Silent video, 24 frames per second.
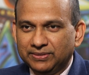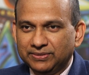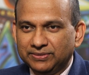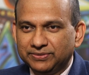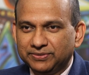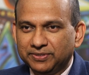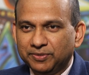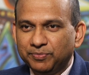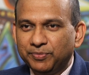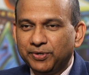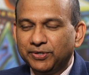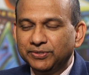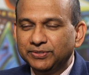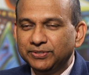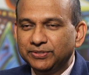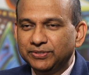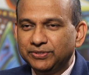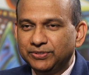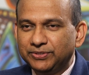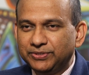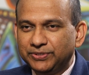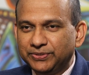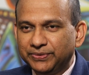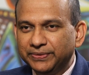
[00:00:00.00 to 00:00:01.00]
So,
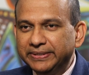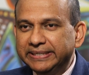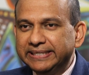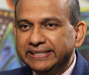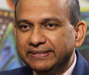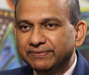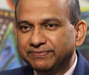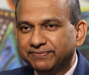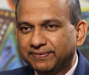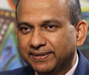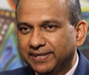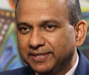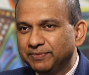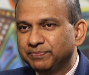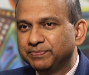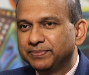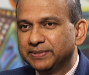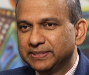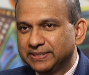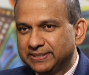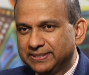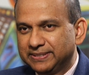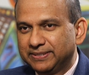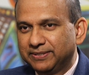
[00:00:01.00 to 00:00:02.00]
about
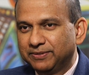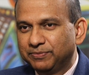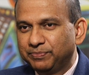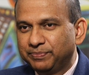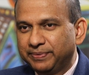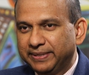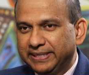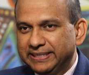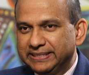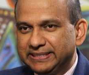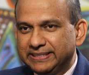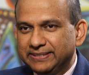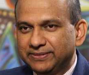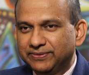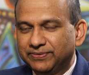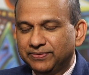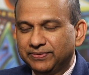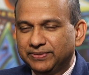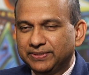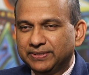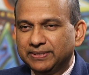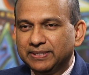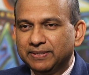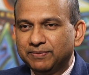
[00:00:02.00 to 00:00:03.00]
25% of patients
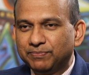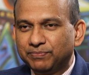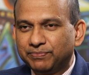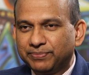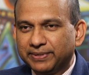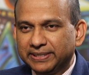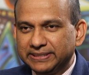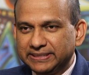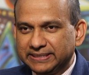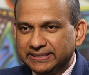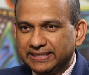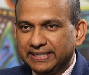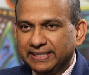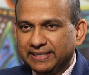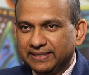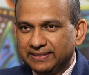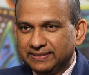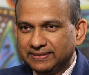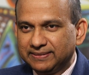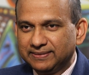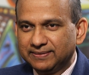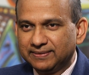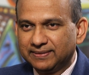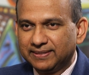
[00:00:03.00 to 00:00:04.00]
with breast
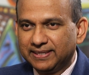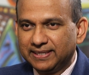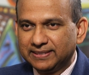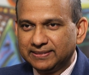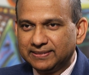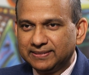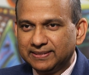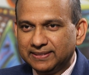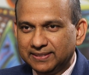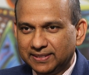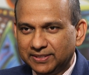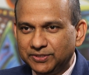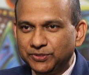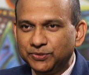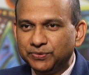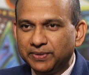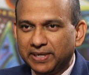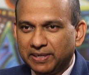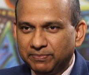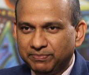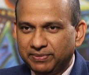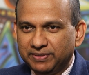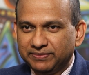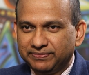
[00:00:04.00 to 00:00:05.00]
cancer has
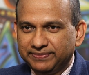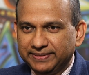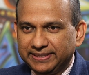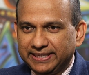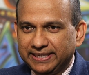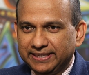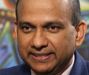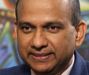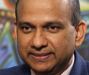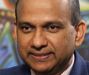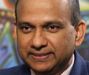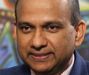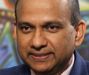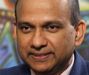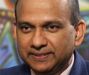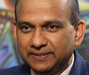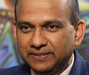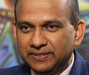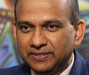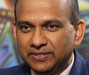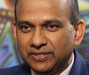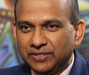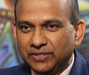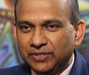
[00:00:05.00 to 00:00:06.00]
HER2 amplification.
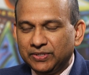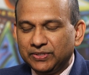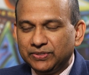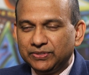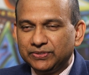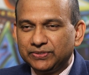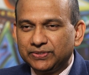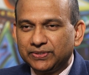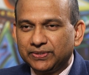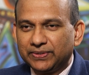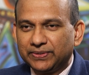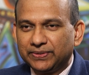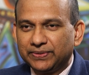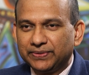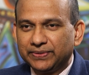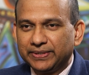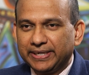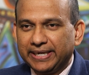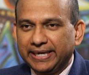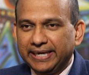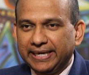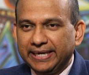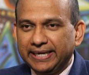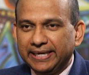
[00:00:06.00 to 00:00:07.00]
So
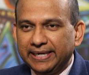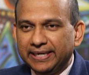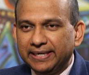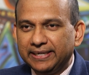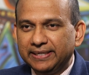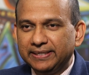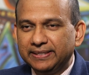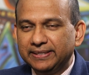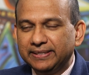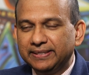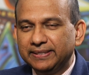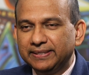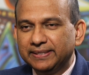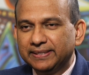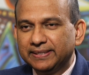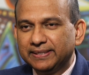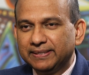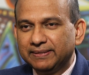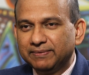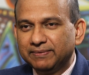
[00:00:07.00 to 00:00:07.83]
in